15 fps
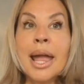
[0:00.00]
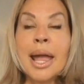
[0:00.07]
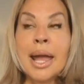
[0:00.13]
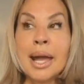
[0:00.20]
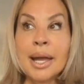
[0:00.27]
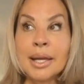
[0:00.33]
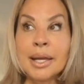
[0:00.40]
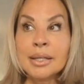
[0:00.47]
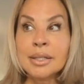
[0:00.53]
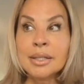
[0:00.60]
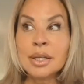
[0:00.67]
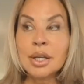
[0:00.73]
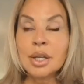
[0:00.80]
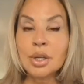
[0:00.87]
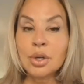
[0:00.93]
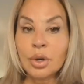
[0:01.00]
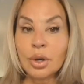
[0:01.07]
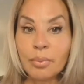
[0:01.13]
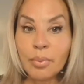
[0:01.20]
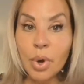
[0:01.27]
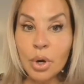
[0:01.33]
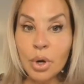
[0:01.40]
and your
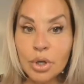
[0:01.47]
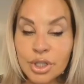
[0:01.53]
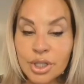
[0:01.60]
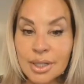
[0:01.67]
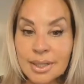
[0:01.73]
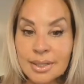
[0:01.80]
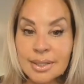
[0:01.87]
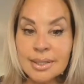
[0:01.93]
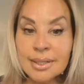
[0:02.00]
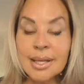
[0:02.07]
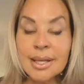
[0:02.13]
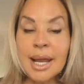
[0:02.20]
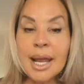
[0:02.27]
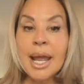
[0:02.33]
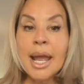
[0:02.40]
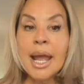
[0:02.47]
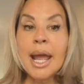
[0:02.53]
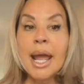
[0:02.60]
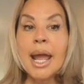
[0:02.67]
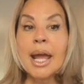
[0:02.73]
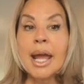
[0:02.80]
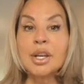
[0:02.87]
emotions
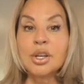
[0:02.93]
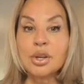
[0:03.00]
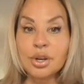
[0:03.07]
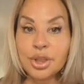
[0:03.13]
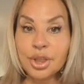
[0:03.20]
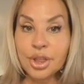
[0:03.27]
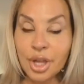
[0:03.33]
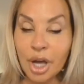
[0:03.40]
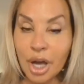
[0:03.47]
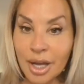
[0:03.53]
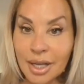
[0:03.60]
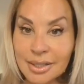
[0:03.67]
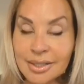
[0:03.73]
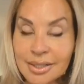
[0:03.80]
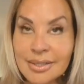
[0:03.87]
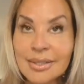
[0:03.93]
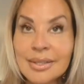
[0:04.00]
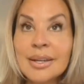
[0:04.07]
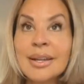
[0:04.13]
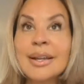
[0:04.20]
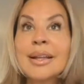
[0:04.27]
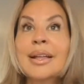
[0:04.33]
and your thoughts
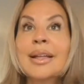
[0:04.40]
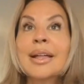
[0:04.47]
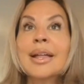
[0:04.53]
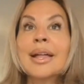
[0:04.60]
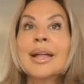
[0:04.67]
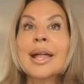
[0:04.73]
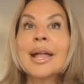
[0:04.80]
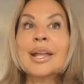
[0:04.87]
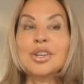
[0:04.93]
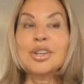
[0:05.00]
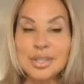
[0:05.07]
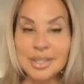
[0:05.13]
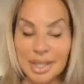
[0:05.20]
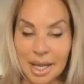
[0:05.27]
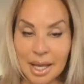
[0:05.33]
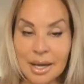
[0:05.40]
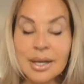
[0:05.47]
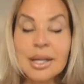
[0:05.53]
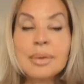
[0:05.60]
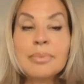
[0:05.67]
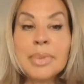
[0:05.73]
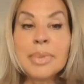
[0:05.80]
and your
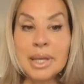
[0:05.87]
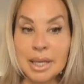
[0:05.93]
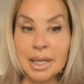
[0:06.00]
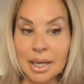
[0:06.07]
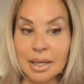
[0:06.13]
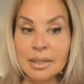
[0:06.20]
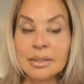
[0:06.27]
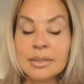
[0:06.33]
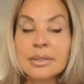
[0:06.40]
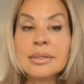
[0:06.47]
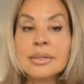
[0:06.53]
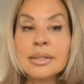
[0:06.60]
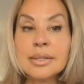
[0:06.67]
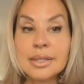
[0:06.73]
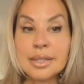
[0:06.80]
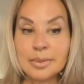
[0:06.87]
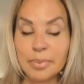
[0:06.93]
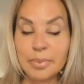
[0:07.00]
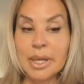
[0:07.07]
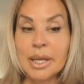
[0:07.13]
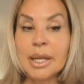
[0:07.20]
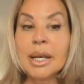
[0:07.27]
sanity begins to
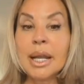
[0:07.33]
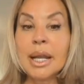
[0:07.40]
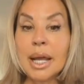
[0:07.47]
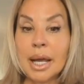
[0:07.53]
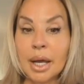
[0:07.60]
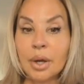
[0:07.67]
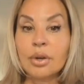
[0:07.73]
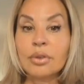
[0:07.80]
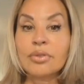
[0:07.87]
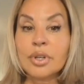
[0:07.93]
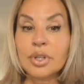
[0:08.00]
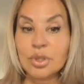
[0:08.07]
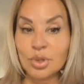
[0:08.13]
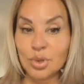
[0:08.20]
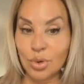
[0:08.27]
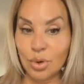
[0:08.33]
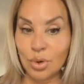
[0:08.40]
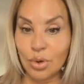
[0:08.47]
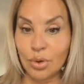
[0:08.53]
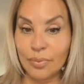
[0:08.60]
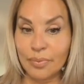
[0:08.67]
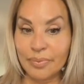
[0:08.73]
spin out of
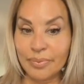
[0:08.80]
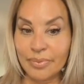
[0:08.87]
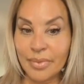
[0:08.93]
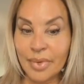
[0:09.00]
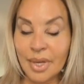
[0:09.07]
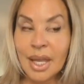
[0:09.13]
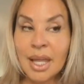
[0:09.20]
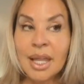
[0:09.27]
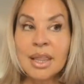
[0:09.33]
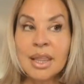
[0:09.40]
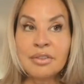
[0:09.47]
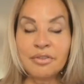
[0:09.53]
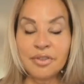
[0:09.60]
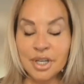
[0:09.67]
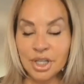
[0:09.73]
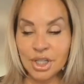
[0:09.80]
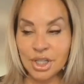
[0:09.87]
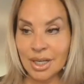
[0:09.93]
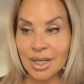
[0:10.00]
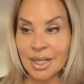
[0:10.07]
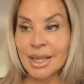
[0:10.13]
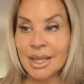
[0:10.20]
control. The
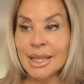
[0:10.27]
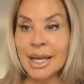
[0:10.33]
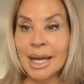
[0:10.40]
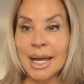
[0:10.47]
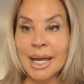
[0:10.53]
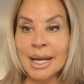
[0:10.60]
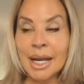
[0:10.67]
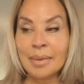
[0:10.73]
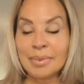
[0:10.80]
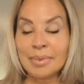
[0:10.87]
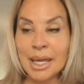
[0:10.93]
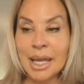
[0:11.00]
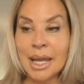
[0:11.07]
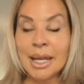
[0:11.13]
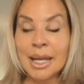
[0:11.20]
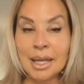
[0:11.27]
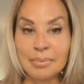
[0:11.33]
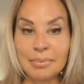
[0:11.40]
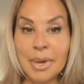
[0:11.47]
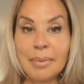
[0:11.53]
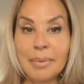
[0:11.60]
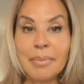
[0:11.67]
vision that I'm getting
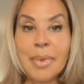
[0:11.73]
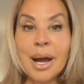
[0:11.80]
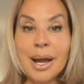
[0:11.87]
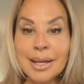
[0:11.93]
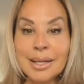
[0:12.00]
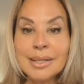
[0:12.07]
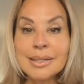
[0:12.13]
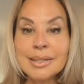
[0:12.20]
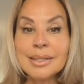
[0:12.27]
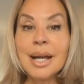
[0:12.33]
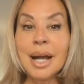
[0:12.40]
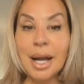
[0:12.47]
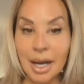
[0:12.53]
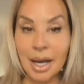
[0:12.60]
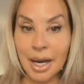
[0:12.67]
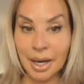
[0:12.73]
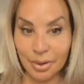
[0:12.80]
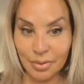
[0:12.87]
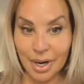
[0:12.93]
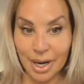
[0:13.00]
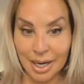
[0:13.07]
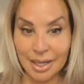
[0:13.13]
in my mind's eye
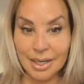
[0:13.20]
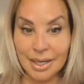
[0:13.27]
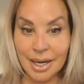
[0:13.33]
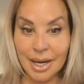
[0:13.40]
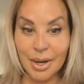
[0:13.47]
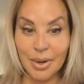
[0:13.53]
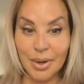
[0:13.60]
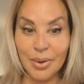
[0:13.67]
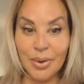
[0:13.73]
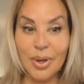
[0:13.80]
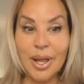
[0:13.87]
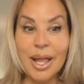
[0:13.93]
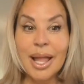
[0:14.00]
right now,